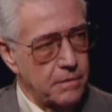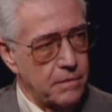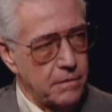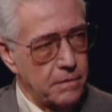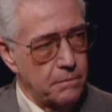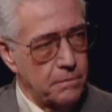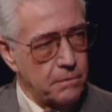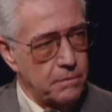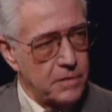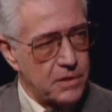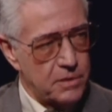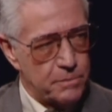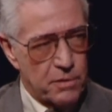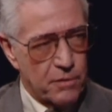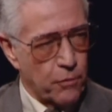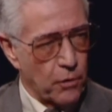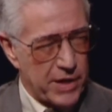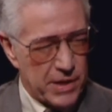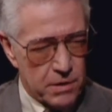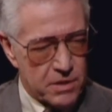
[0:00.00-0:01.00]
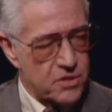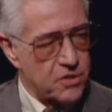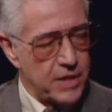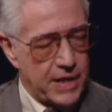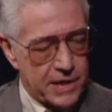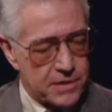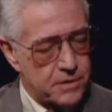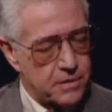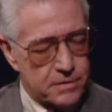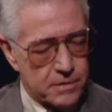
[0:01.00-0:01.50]
Right. This is before
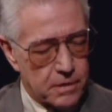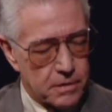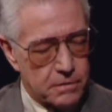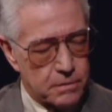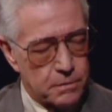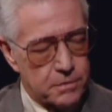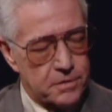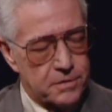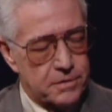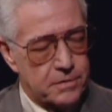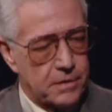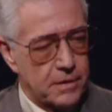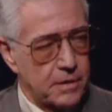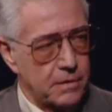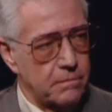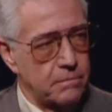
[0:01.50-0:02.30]
interstates, so it was uh,